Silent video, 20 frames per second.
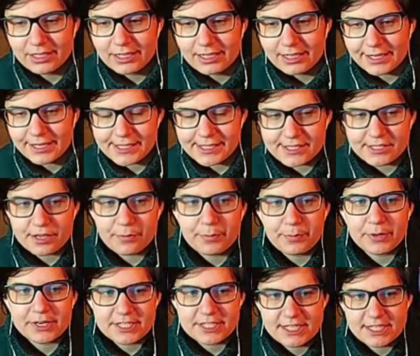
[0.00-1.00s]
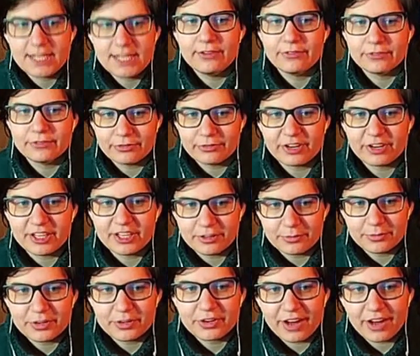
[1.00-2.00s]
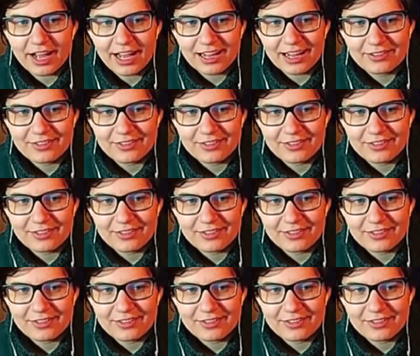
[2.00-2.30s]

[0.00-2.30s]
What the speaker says: it's the perceived freedom you have.